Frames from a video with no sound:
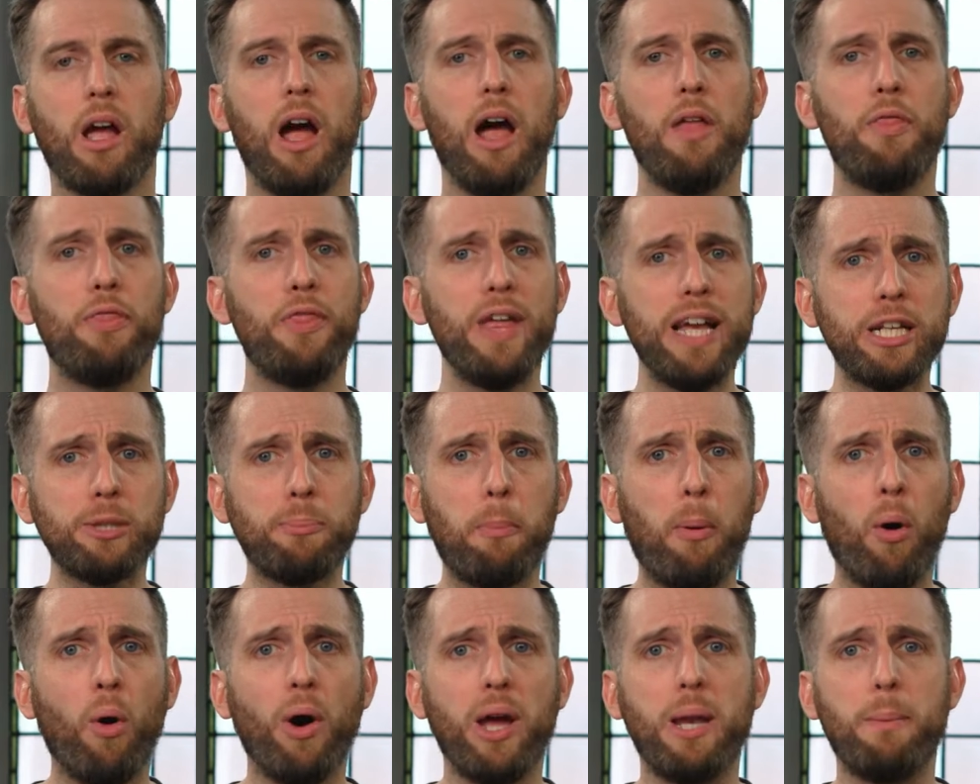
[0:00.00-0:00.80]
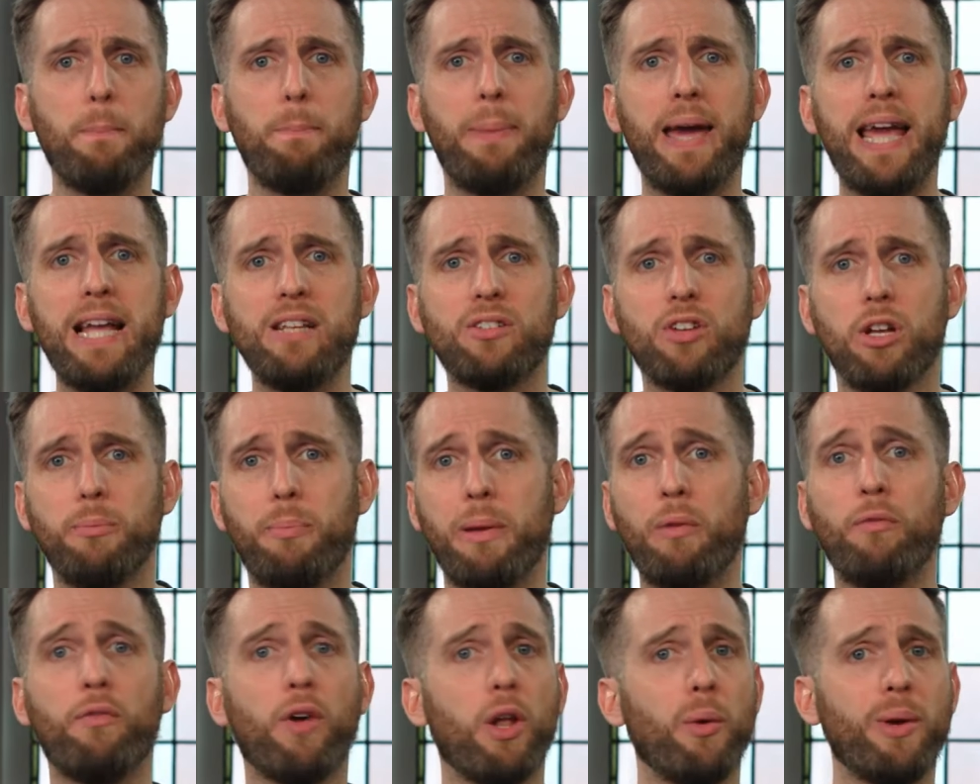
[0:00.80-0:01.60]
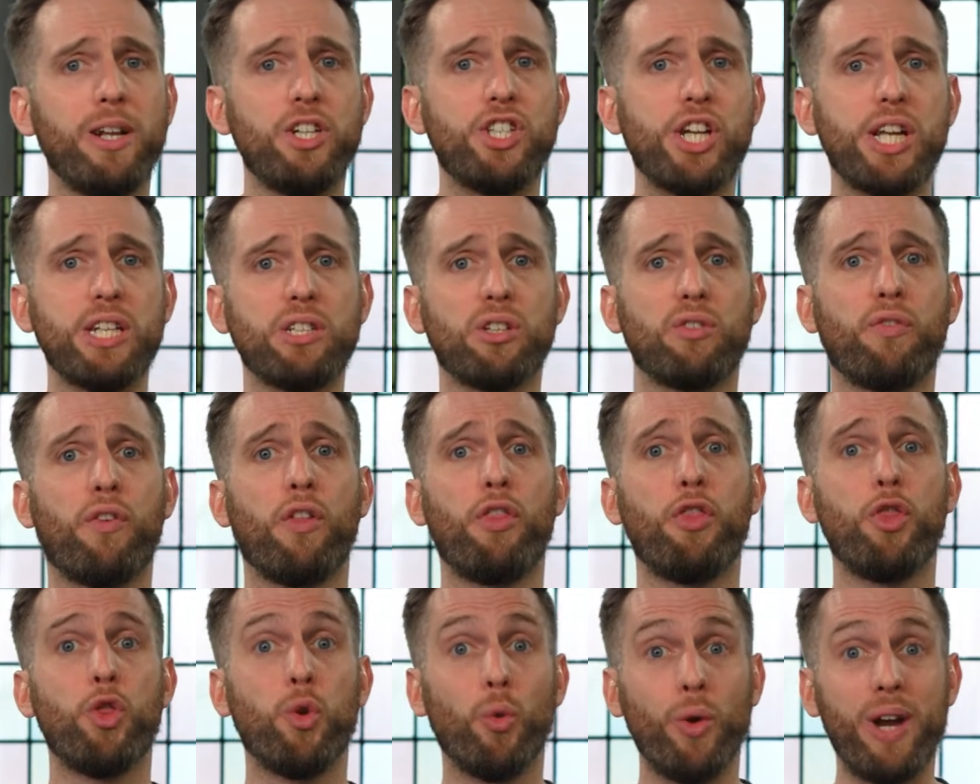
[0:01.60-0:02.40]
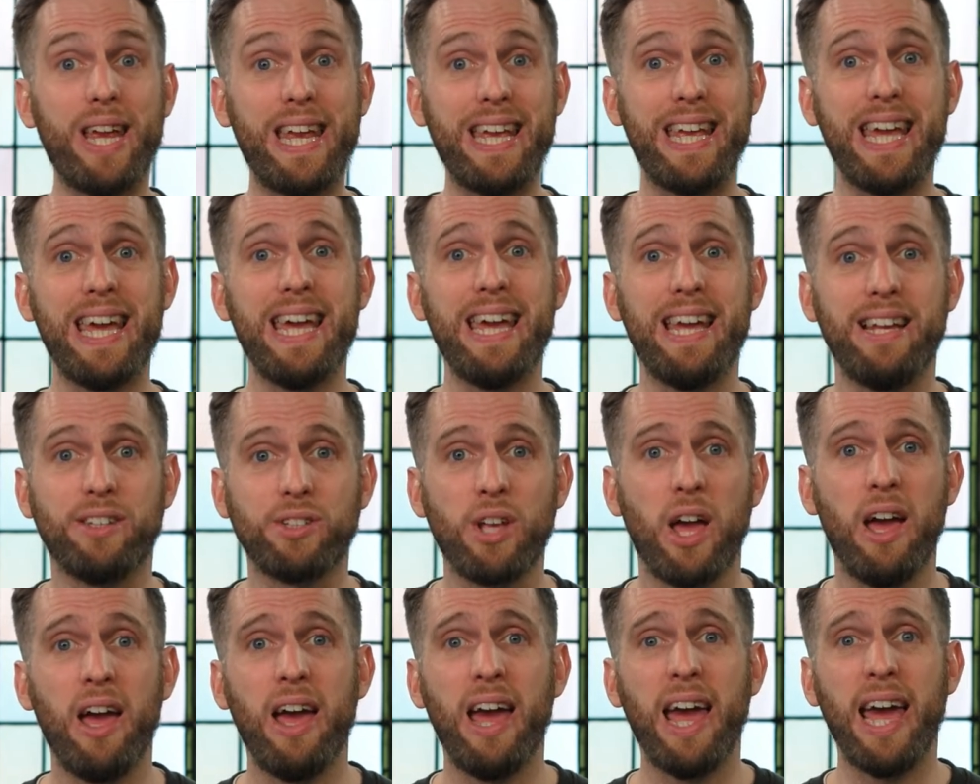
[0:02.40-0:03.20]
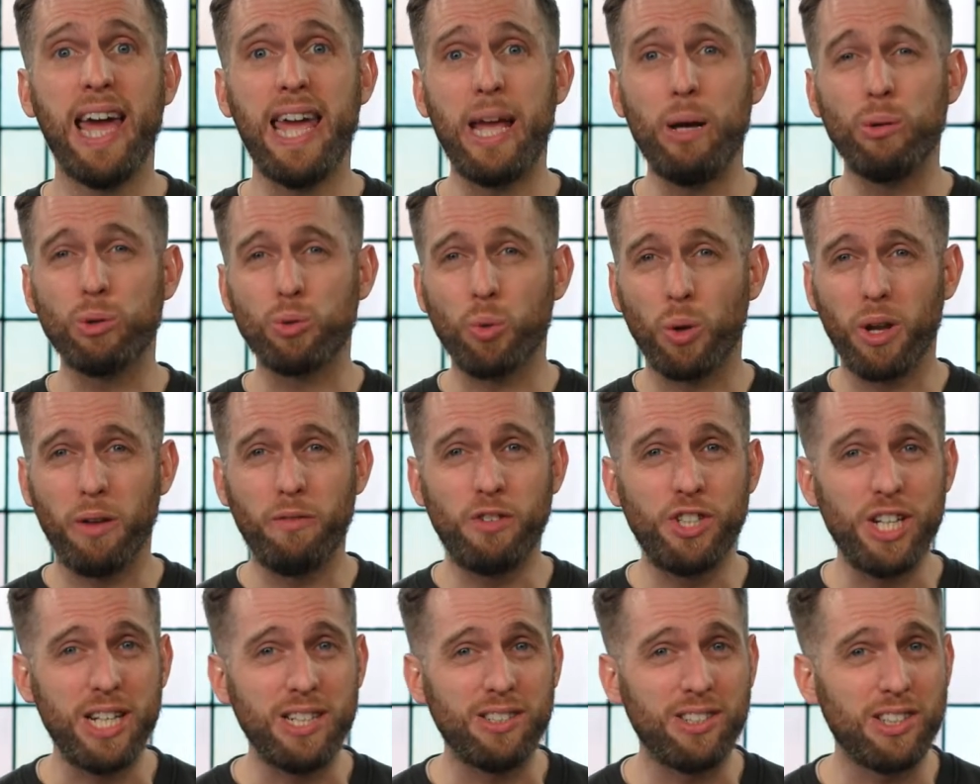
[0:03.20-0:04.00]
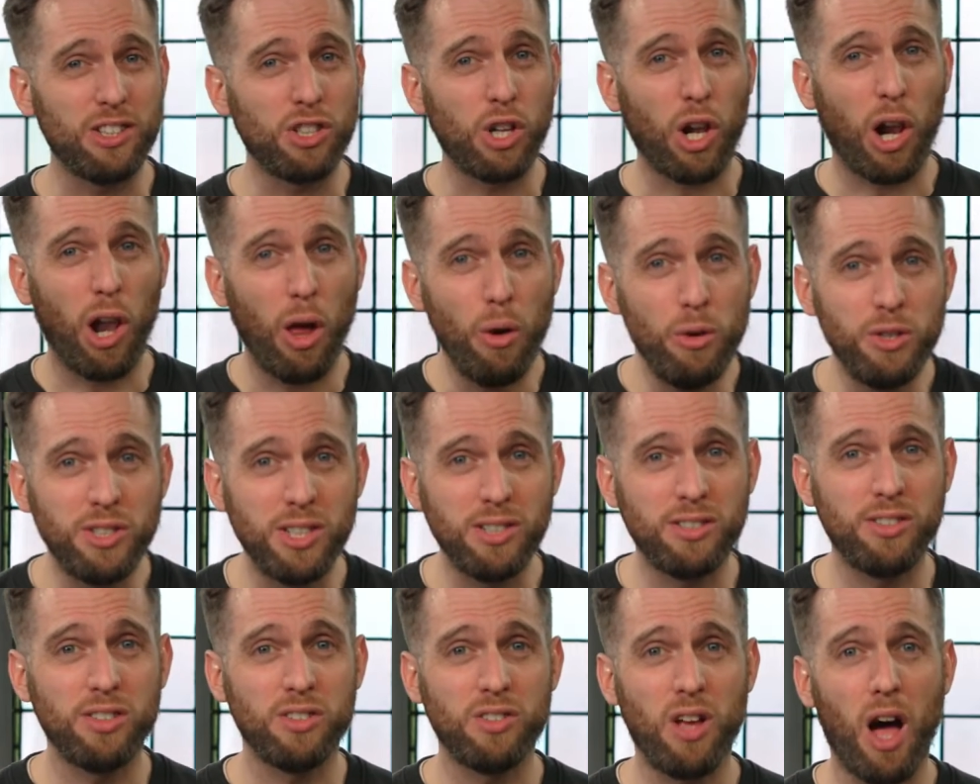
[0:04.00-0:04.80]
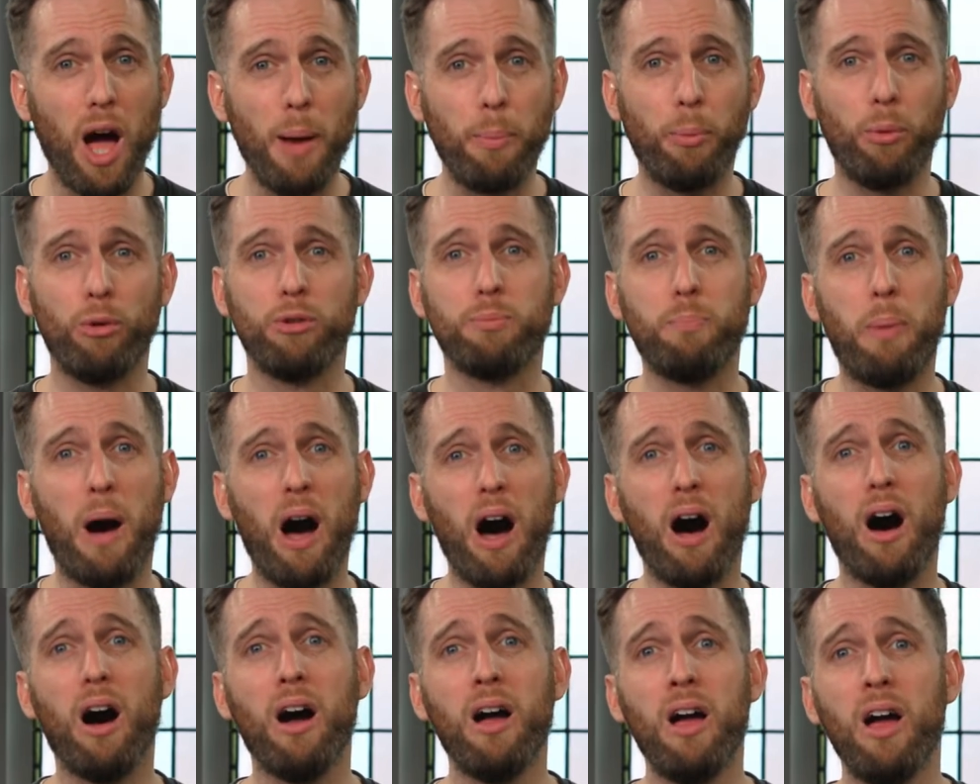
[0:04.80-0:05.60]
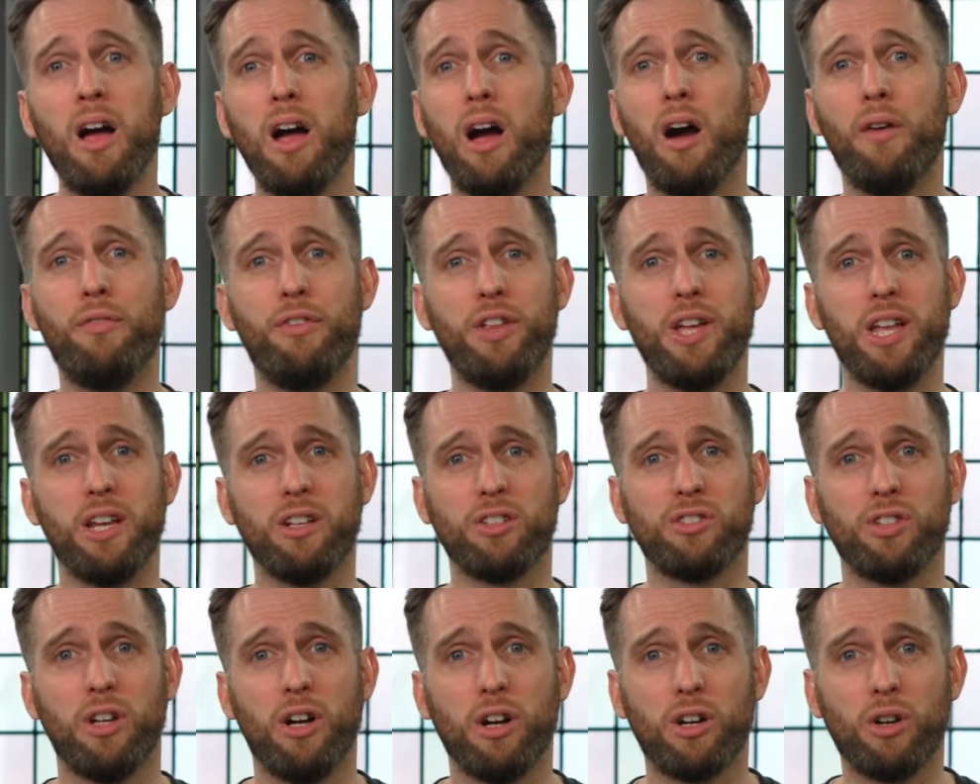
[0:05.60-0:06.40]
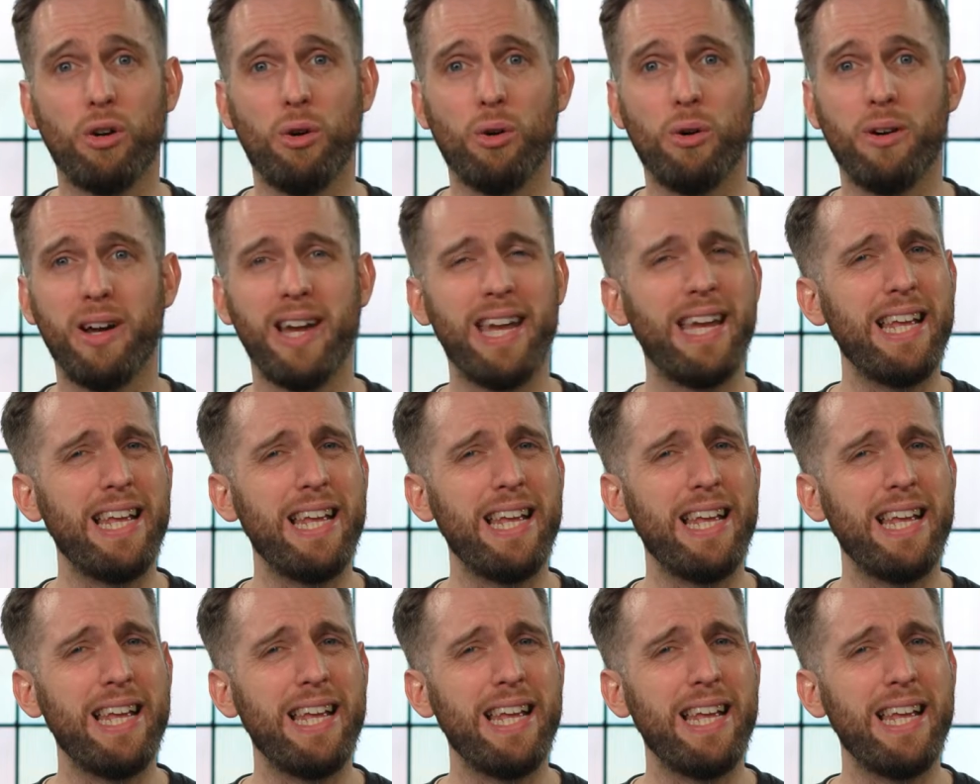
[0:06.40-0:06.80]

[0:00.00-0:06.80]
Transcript: At this point, Peter had been following Jesus for 3 years. He was one of Jesus' closest disciples, part of the inner circle.